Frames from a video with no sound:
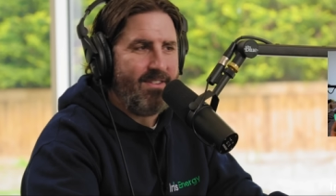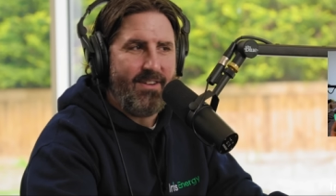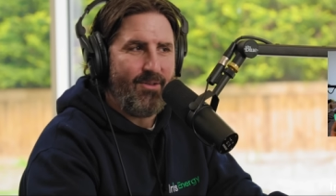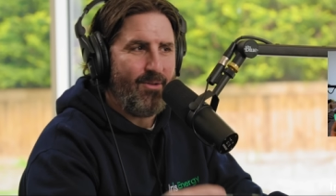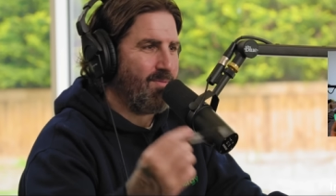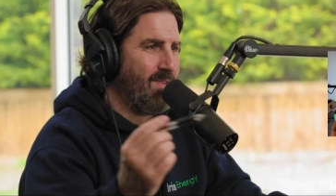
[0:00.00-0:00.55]

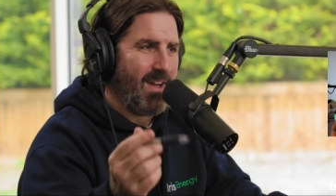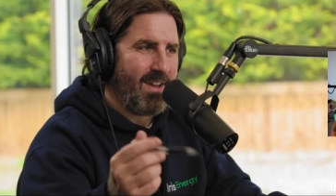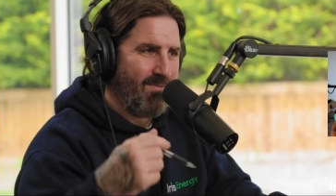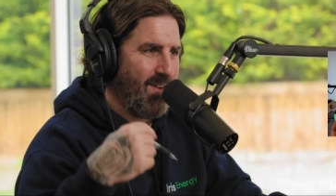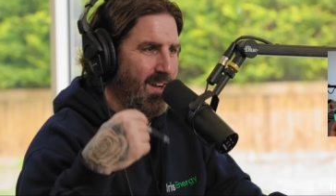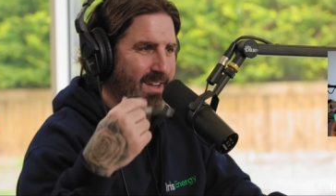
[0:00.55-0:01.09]
still,
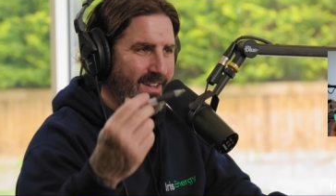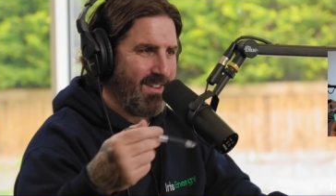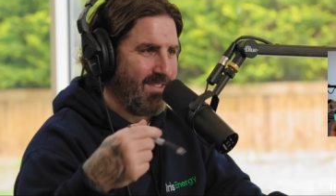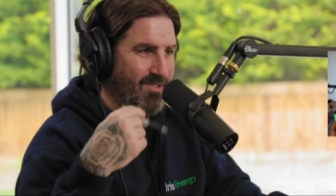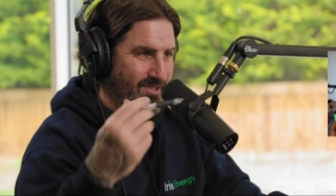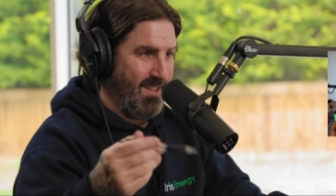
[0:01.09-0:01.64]
like, fucking
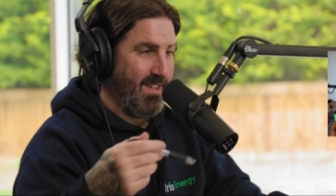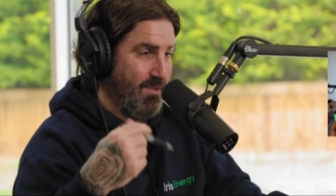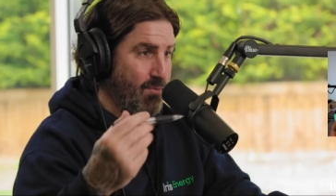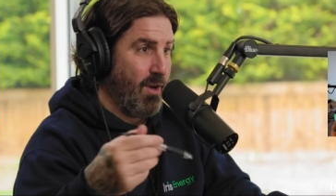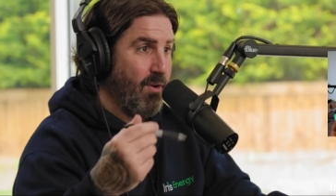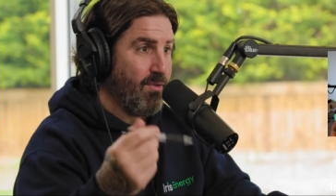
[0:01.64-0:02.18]
doesn't. He
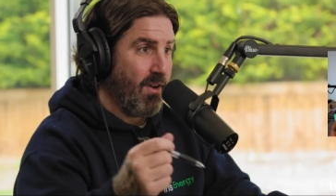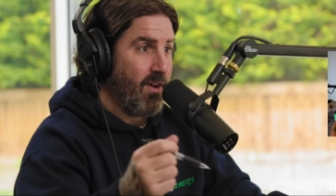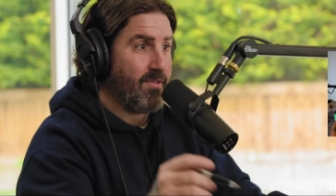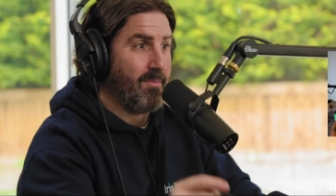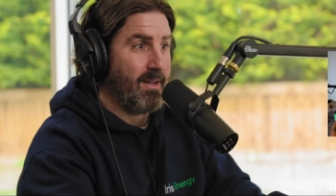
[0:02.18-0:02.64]
still goes after